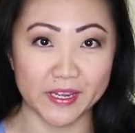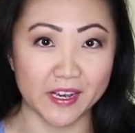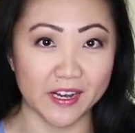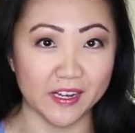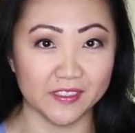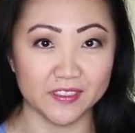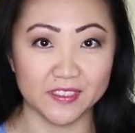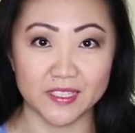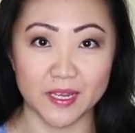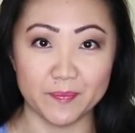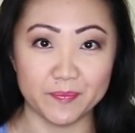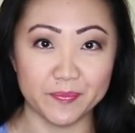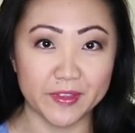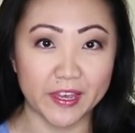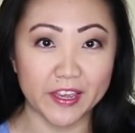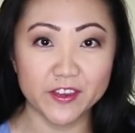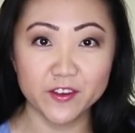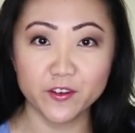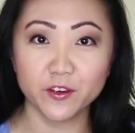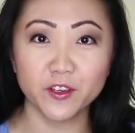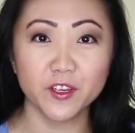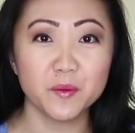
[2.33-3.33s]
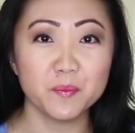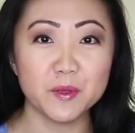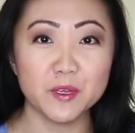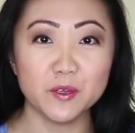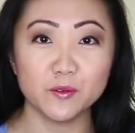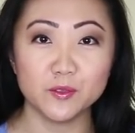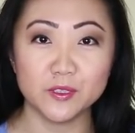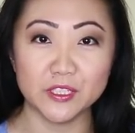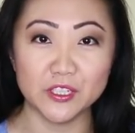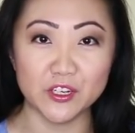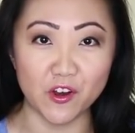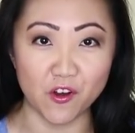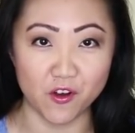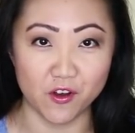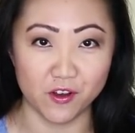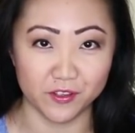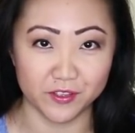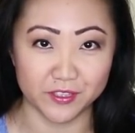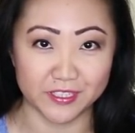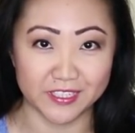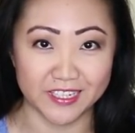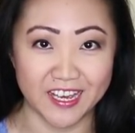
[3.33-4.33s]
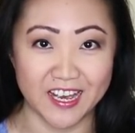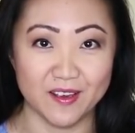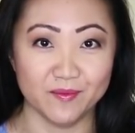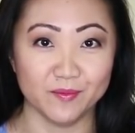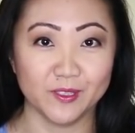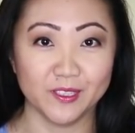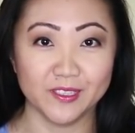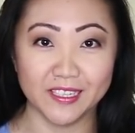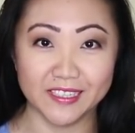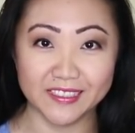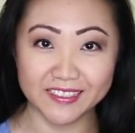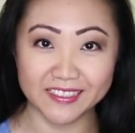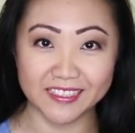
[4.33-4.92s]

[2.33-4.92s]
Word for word: concept that you're going to be using all the time, so let's